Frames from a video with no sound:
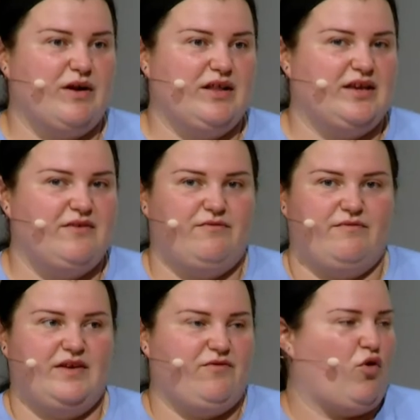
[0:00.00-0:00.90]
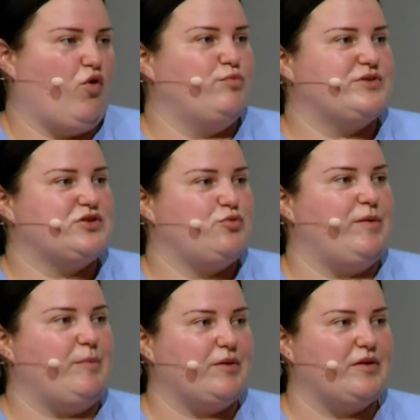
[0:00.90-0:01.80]
smile give, give hopes to
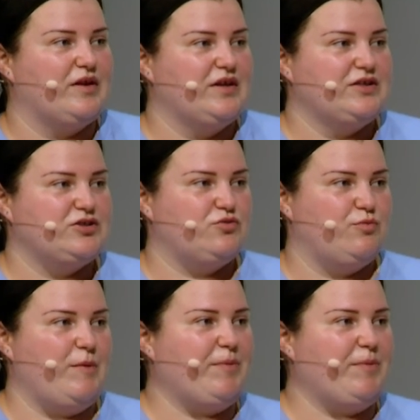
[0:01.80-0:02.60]
people, to